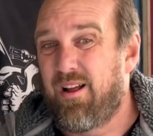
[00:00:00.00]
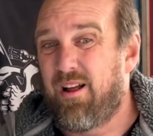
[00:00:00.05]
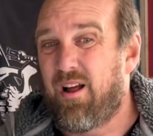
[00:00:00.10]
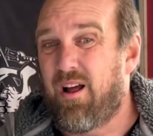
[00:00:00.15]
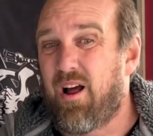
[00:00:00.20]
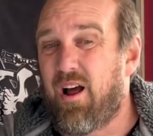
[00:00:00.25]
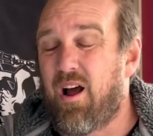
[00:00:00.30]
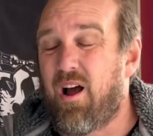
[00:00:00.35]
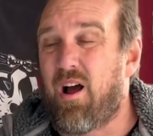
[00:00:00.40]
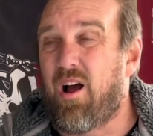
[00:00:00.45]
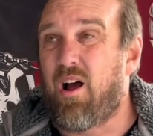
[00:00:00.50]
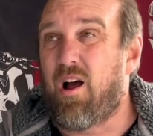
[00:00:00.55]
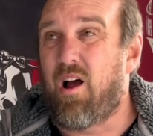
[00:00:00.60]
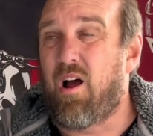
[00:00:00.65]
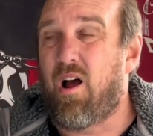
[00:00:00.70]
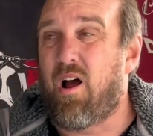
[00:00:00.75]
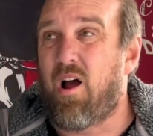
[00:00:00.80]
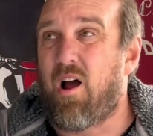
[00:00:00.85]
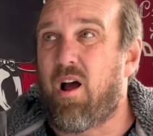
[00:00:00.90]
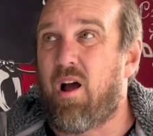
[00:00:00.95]

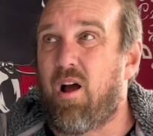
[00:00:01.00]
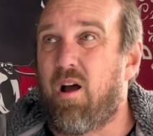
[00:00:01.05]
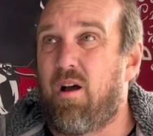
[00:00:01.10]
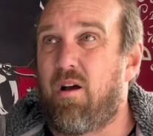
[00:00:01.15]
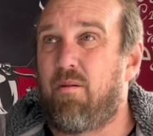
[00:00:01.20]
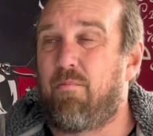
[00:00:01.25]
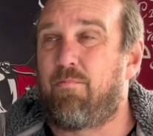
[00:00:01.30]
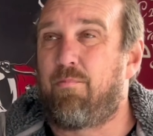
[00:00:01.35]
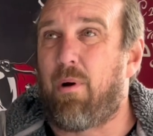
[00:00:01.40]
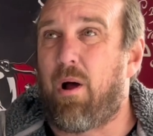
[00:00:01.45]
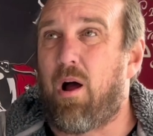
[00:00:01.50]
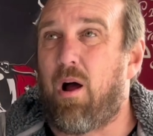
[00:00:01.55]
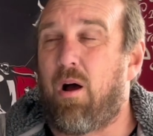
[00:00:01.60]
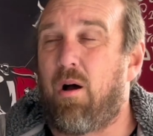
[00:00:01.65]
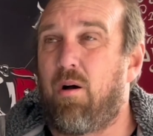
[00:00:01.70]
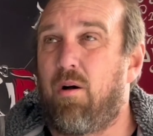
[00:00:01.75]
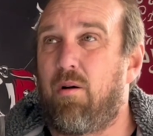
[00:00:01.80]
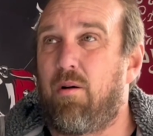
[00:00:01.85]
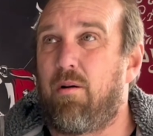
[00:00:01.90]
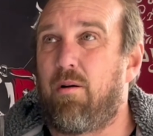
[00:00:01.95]
uh, but
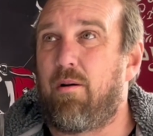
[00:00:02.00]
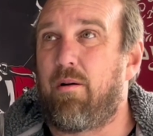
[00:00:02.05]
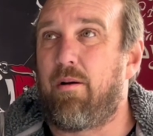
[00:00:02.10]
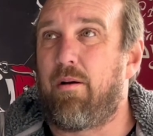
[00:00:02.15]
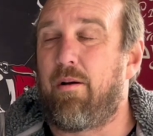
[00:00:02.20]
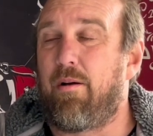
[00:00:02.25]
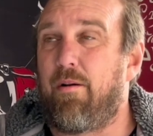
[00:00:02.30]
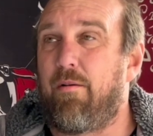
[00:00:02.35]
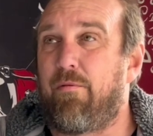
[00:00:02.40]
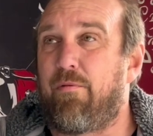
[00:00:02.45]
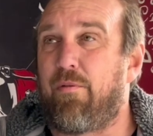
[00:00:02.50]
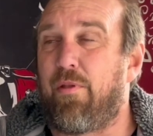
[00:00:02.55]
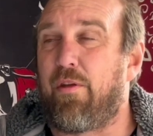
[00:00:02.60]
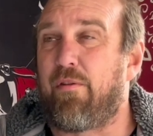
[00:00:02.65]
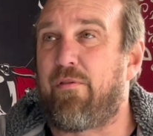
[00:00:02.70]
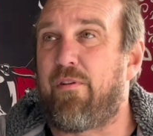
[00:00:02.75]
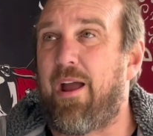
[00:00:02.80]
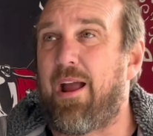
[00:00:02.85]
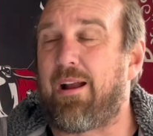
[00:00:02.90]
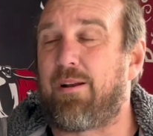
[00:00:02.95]
for the
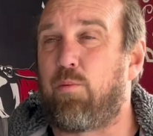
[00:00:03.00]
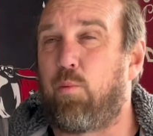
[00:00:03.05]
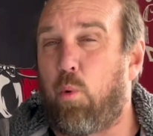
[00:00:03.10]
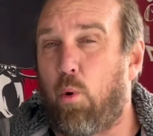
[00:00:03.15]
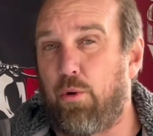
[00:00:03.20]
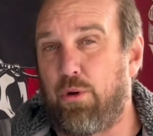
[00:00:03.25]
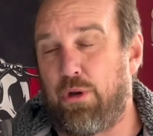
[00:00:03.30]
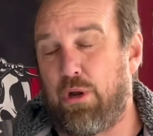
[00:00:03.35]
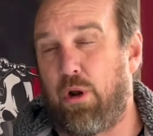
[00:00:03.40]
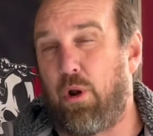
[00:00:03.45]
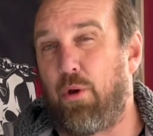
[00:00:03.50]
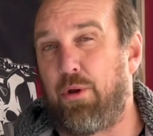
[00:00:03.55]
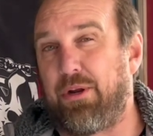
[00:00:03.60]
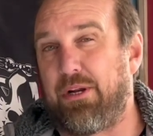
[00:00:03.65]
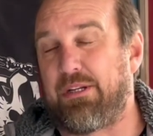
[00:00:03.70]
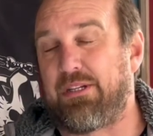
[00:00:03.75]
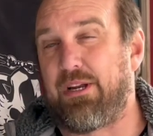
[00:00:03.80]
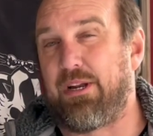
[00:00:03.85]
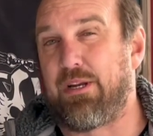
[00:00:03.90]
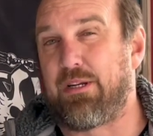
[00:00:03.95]
fact Wanda
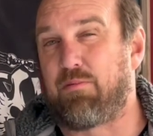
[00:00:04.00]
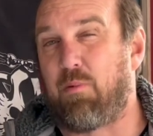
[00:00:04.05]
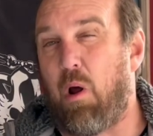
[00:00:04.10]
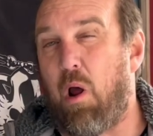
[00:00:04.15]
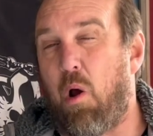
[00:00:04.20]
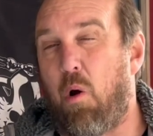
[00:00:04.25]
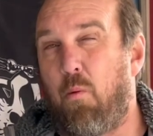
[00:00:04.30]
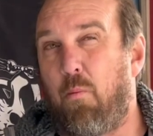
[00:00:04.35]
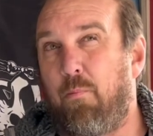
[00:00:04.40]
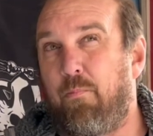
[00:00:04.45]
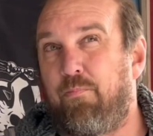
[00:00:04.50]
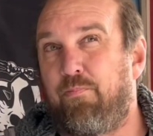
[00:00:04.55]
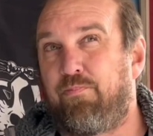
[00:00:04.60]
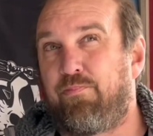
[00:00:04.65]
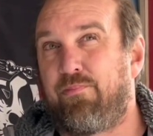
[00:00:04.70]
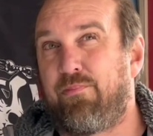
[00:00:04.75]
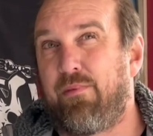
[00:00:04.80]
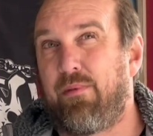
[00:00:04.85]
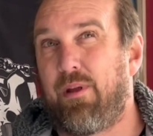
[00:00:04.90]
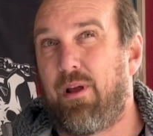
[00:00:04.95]
likes it as well,
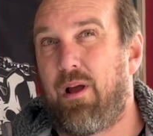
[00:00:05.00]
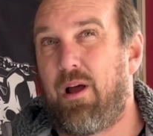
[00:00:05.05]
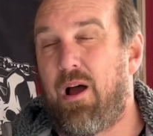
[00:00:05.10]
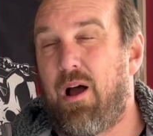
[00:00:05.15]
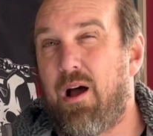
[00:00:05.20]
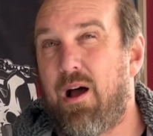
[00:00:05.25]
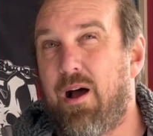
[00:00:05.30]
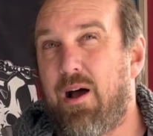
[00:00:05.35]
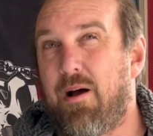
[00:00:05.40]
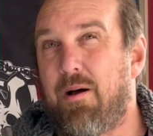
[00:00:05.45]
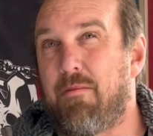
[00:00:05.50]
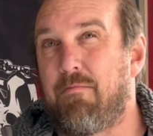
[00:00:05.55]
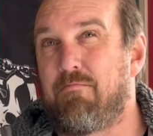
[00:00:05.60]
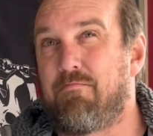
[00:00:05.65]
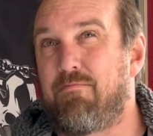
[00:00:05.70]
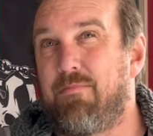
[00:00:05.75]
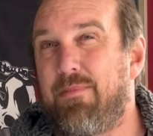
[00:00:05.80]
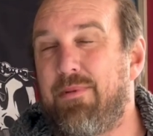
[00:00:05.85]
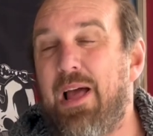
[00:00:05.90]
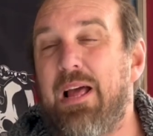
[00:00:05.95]

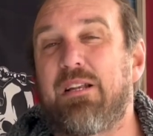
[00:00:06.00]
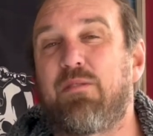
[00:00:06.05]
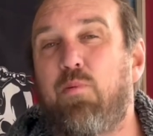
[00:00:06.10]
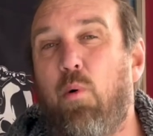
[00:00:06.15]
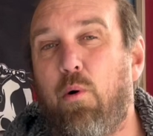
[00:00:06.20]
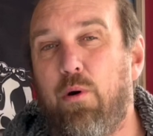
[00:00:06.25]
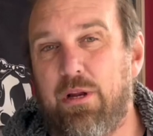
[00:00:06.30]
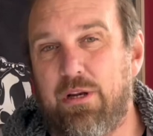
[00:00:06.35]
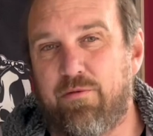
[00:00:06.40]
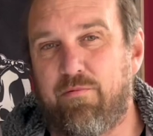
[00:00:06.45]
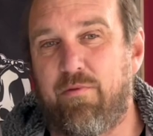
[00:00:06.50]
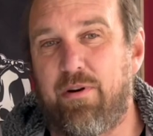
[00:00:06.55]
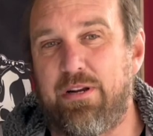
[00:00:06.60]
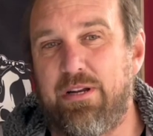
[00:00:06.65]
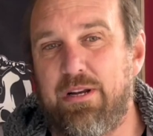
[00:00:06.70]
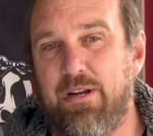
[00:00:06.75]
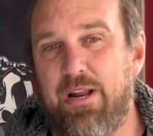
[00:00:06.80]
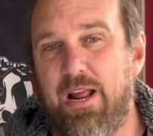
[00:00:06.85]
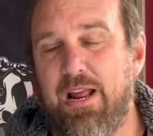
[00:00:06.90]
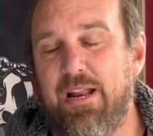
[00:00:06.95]
um, that's why it's
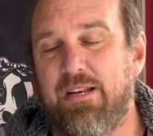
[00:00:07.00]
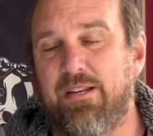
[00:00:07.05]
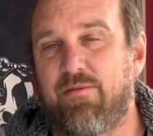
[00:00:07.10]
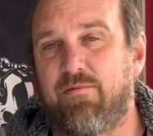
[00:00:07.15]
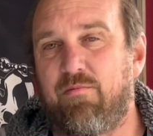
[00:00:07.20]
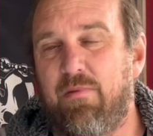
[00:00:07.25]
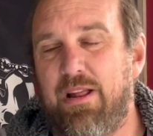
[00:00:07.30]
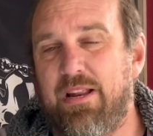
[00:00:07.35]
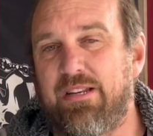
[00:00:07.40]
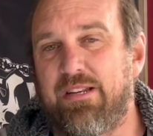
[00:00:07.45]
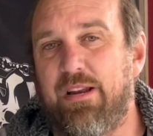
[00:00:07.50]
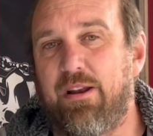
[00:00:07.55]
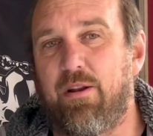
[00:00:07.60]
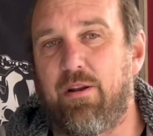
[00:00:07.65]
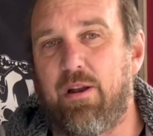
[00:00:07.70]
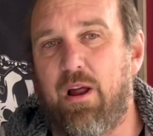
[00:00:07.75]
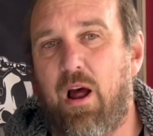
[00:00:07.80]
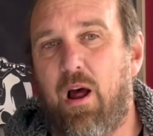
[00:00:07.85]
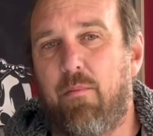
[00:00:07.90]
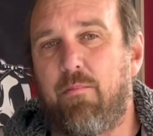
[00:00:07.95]
re it's it's in
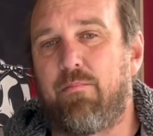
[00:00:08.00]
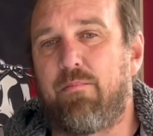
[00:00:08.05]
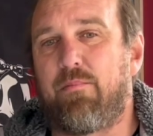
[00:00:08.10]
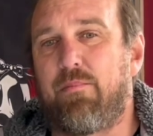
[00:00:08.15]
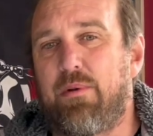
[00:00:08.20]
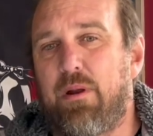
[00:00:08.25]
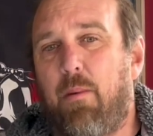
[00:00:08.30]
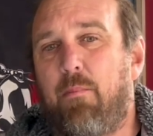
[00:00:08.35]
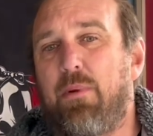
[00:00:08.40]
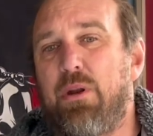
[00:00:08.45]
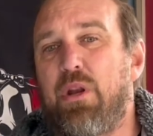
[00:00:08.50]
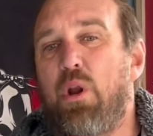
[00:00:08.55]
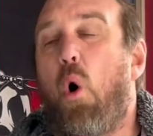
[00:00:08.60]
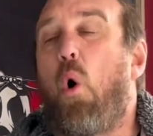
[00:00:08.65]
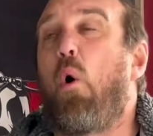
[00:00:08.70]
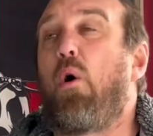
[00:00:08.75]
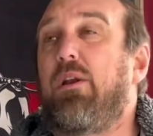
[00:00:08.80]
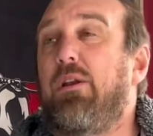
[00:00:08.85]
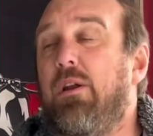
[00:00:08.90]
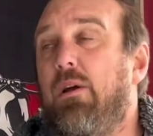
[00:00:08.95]
at um, number
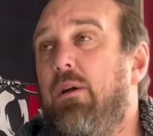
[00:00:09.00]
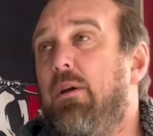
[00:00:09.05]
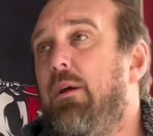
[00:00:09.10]
nine,